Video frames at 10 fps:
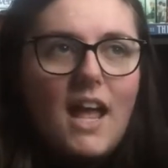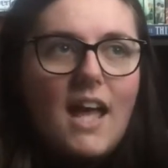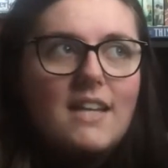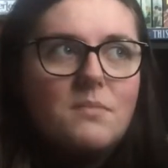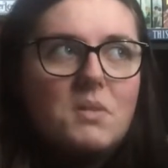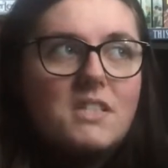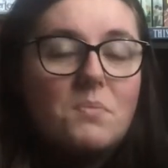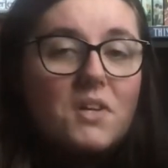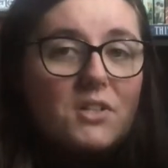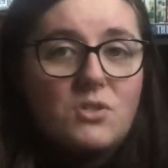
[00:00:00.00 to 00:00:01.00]
and
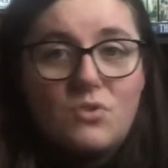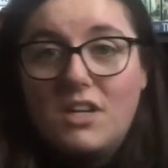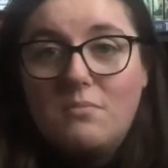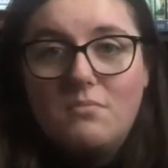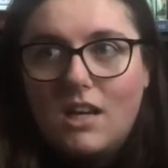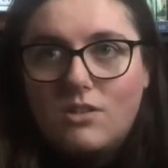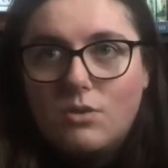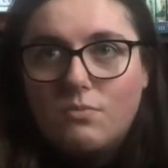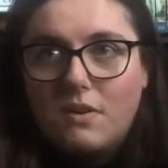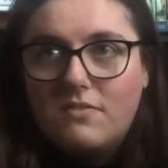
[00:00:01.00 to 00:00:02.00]
Midsummer Night's Dream are
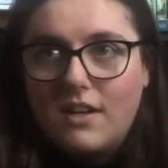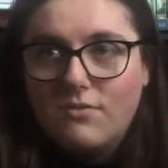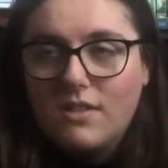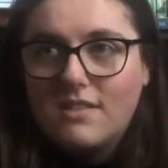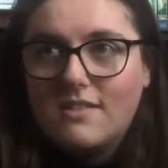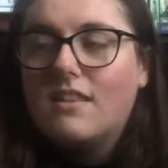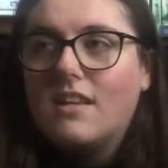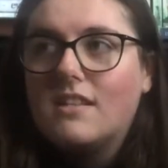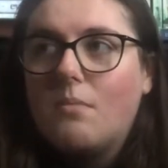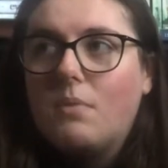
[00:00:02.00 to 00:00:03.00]
two of my favourites.
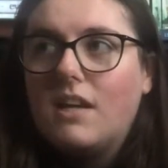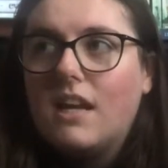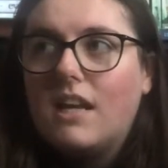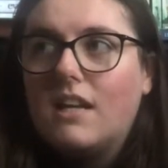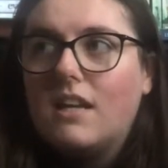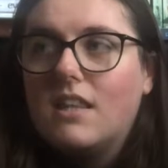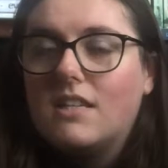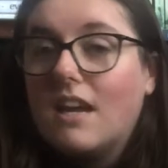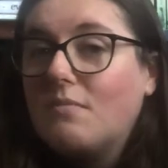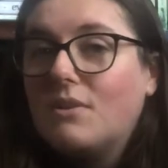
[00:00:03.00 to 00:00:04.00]
There's a bit in The
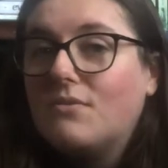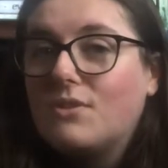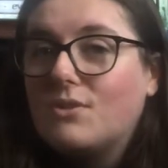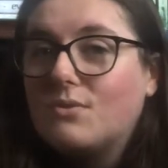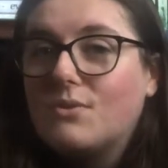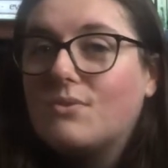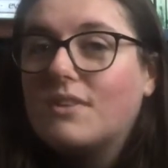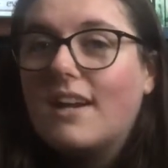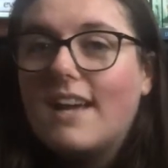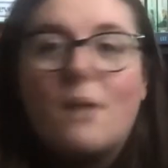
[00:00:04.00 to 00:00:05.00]
Taming of the Shrew
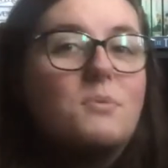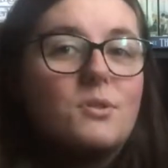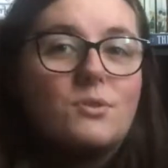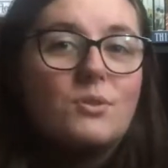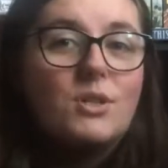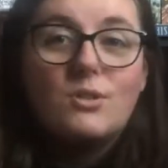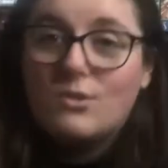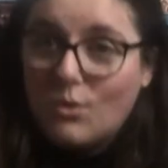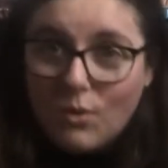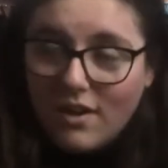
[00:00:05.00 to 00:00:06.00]
that I absolutely
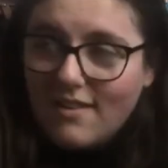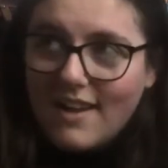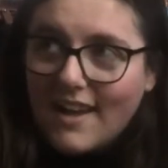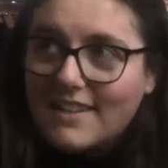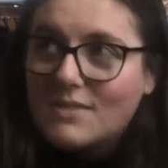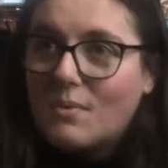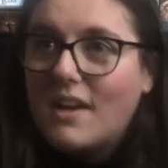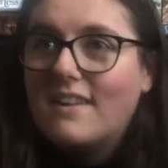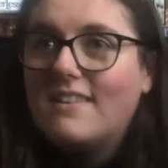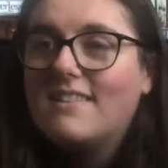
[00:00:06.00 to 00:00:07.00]
adore, and it's
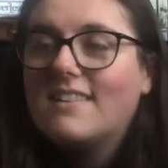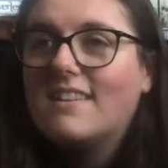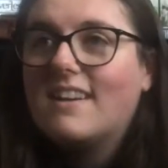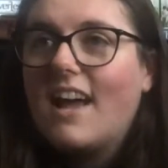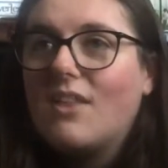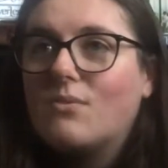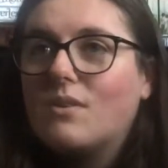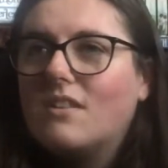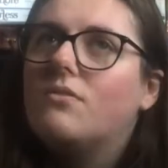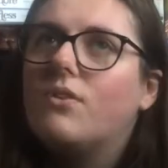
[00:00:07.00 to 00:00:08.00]
when
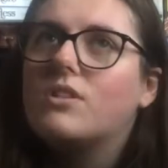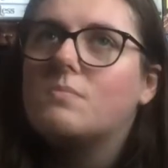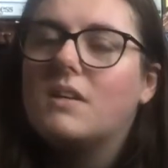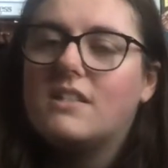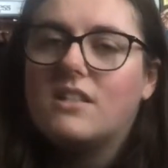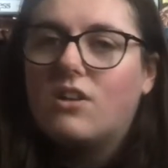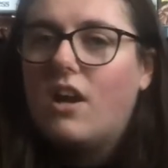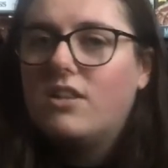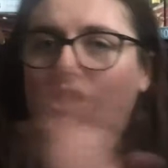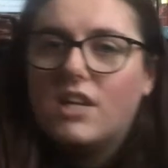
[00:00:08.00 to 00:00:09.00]
Catherine first meets the
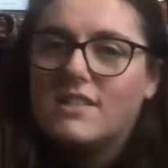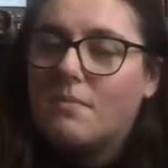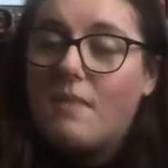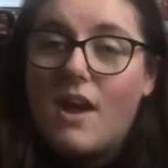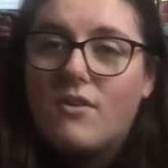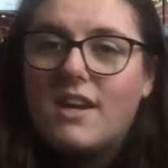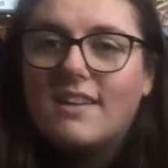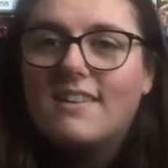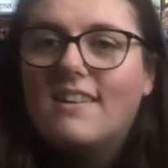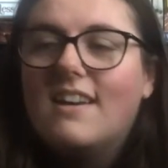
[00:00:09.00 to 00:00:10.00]
guy that she ends up
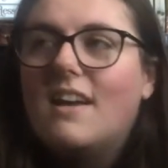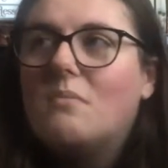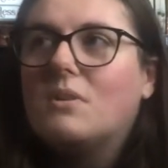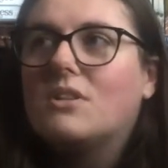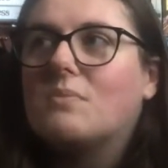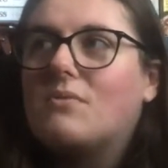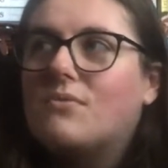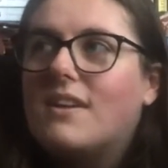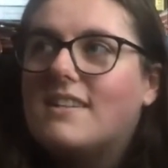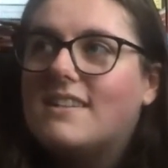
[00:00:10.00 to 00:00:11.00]
marrying, because my
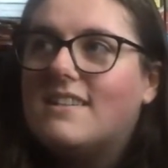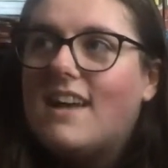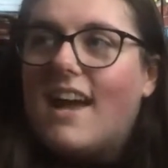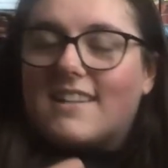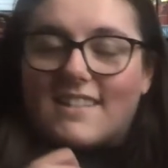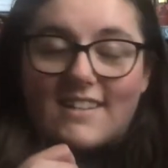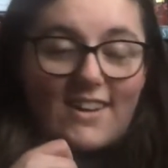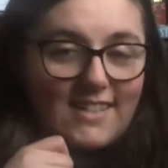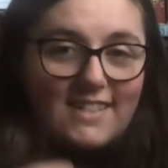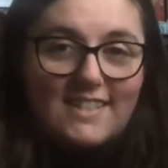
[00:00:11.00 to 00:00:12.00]
friend in acting and
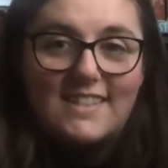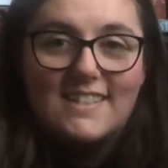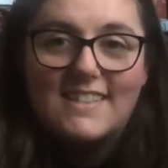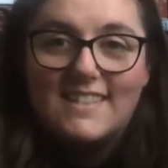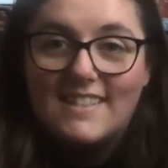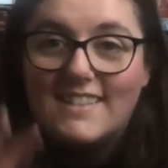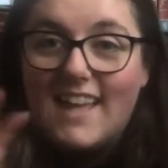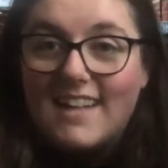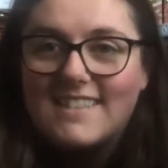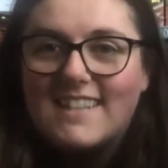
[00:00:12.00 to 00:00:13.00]
I did
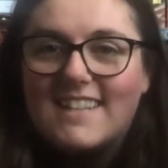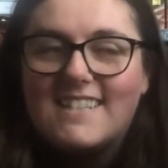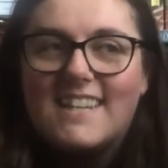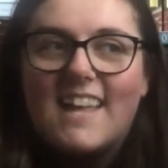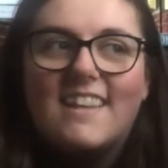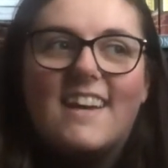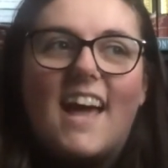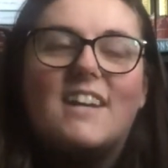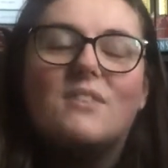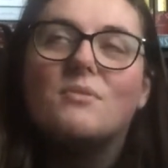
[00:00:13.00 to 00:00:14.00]
that scene together,
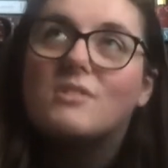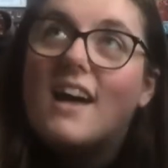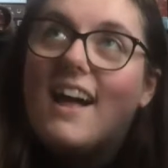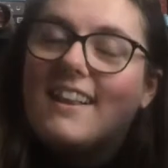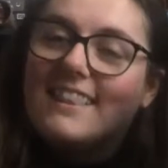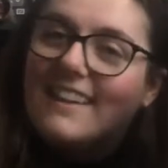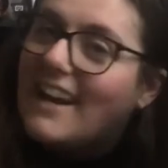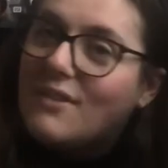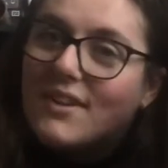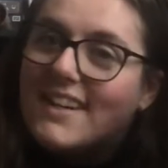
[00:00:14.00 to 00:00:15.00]
and it was
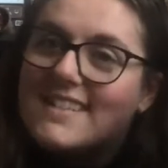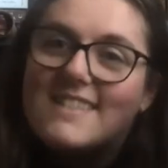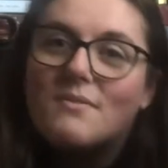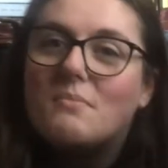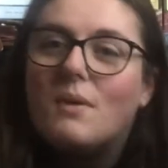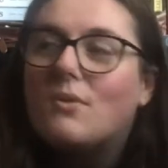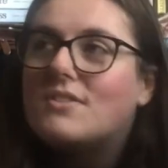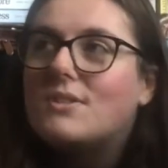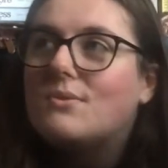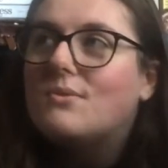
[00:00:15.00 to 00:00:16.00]
hilarious. We both
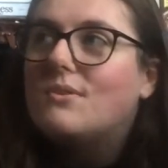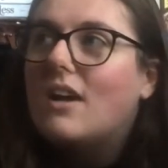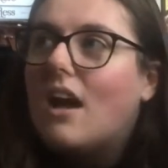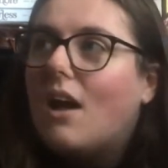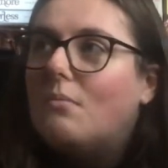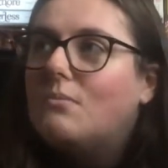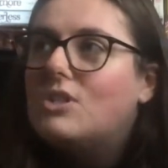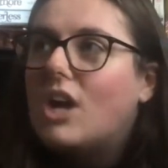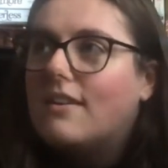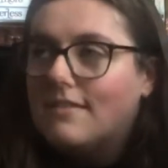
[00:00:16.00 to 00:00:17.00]
still
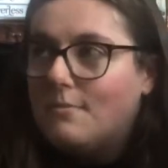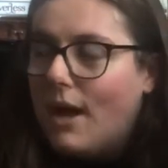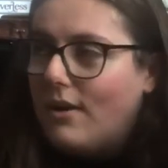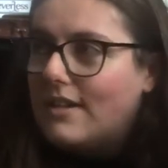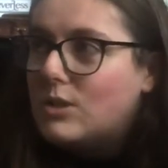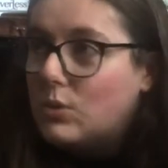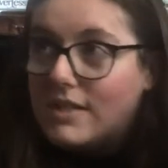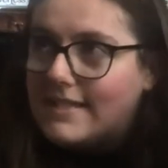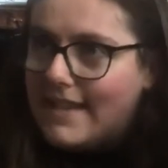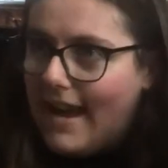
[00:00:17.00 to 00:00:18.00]
chuckle about it to
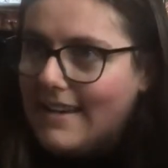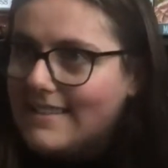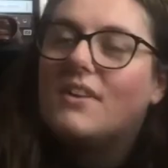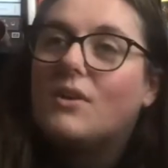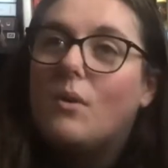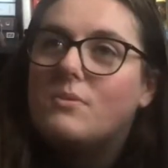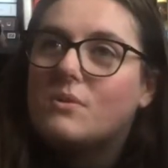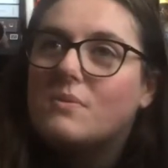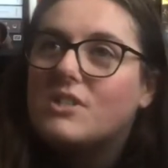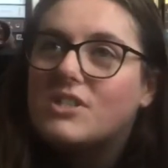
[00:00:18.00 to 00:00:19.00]
this day. If I go up to
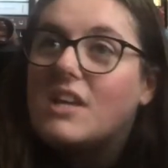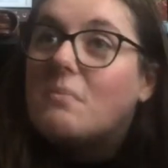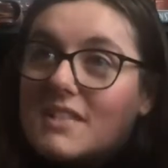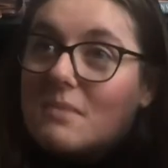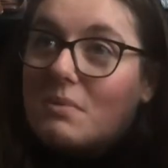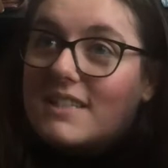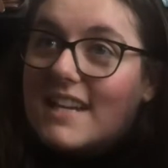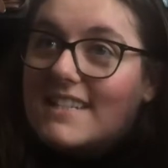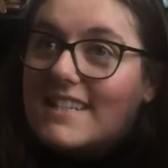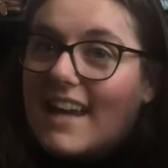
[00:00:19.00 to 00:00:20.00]
him and just say, "My simple
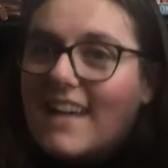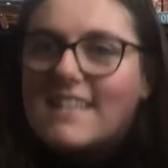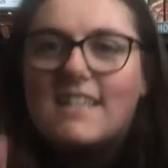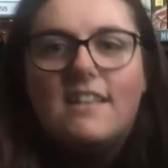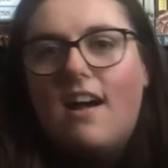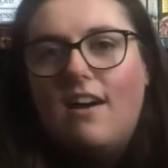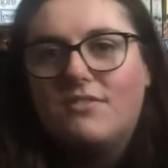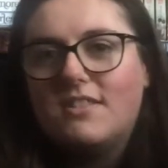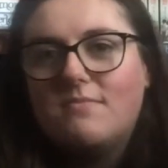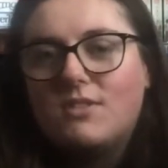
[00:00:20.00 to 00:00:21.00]
dainty Kate," he
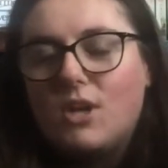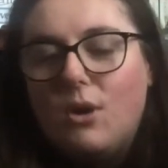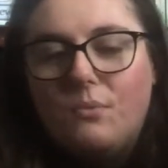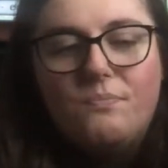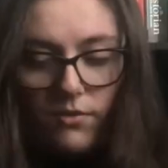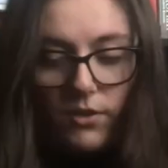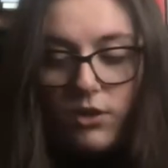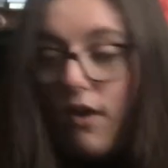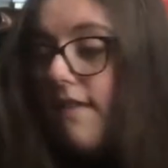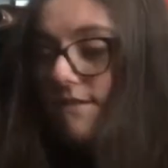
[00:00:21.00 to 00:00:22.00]
laughs. So we've only
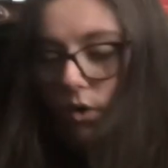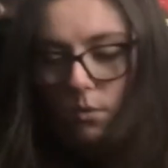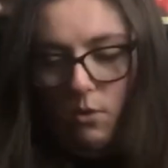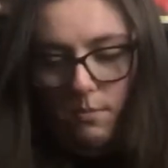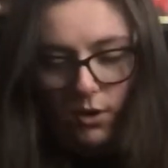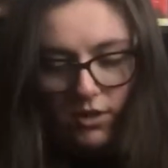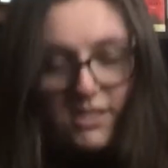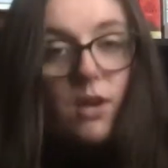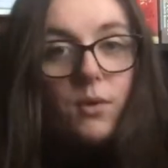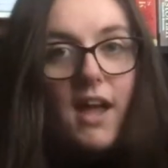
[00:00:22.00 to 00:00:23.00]
got 4 more
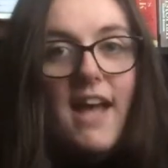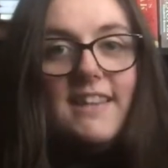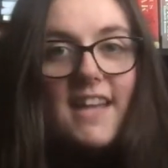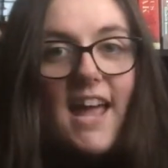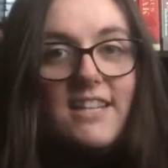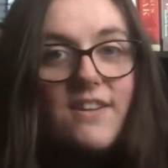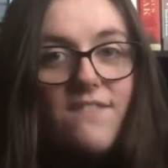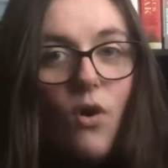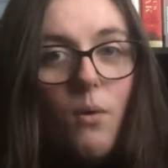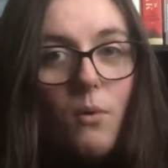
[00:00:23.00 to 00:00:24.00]
books. We are at the end.
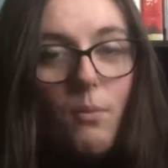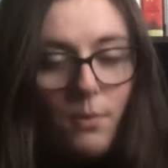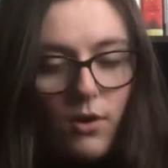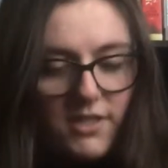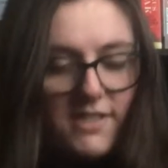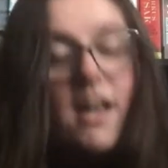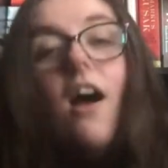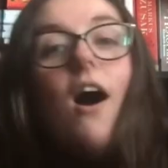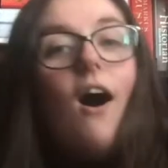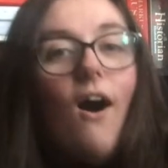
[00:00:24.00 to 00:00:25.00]
4 more books.
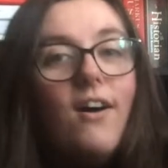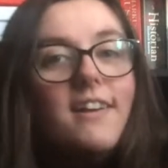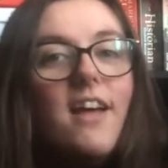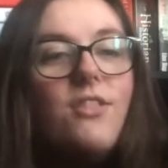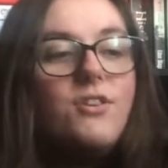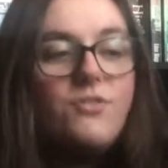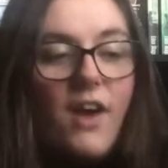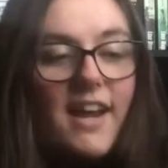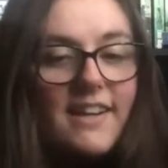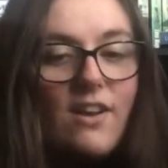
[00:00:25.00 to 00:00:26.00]
On the
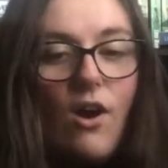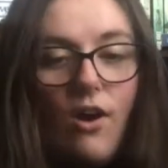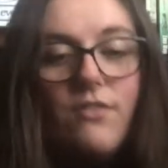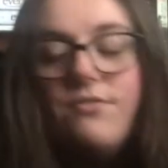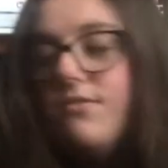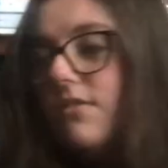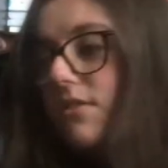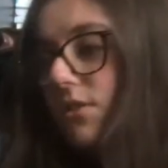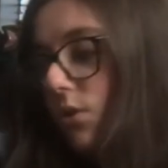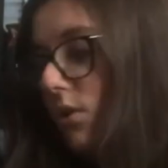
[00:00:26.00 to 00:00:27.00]
train of
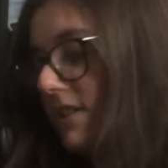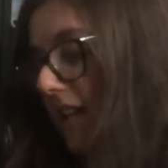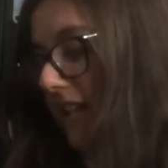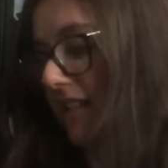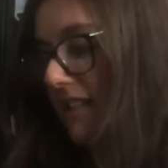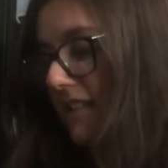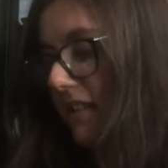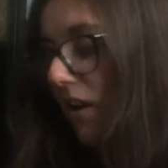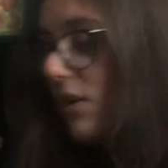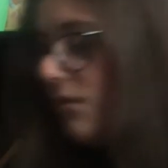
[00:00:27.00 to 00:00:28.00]
thought, that is...
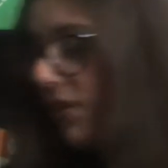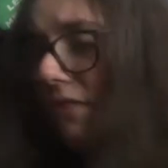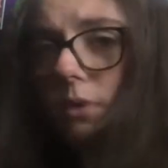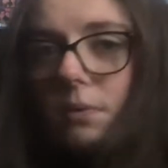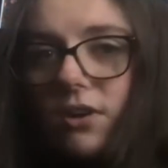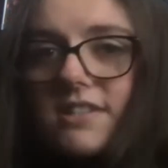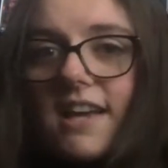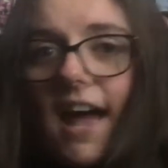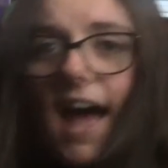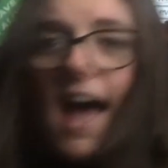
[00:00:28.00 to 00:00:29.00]
Oh no, 5 more books!
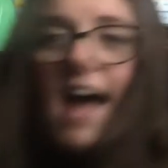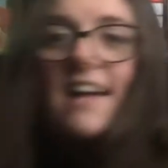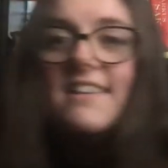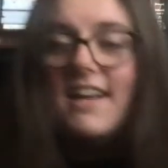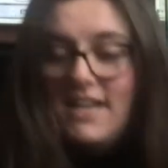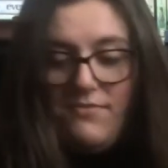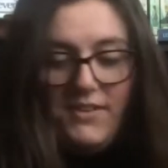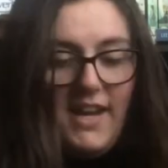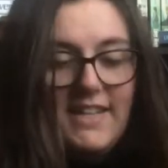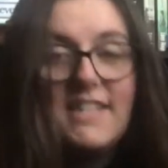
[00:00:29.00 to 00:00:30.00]
I keep
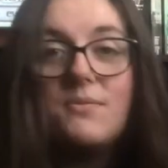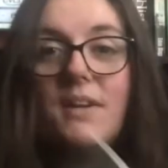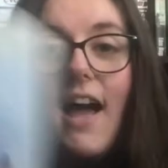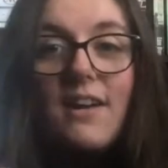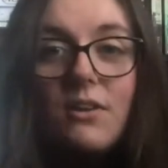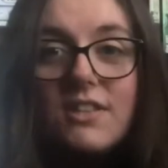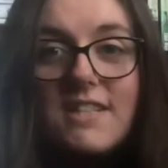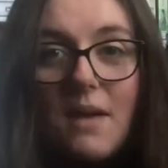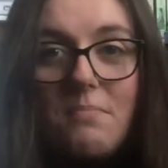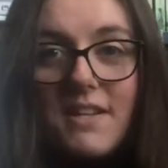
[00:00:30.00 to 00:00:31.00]
forgetting this one. I got The
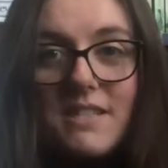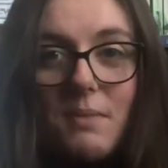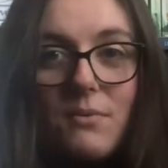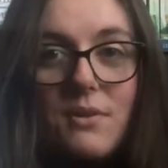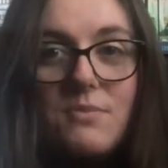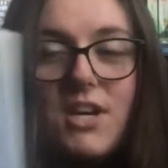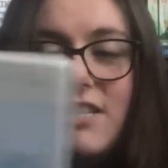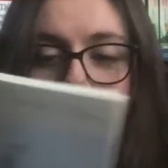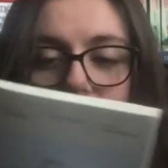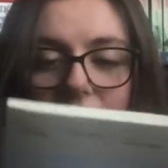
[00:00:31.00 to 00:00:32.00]
Tempest by William
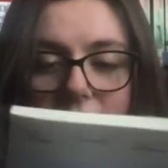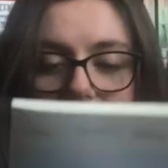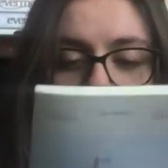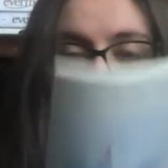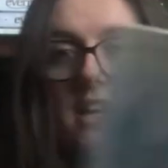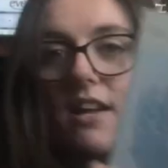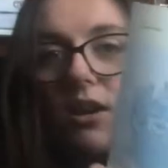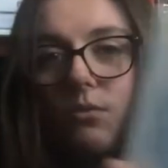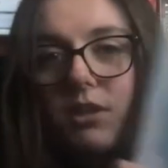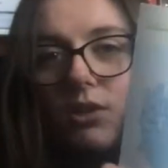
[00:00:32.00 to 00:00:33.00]
Shakespeare, and it's
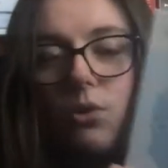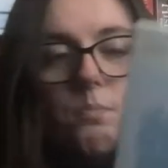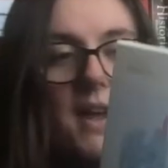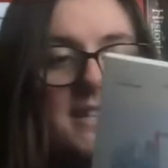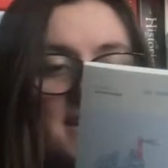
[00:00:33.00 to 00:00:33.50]
really cool bendy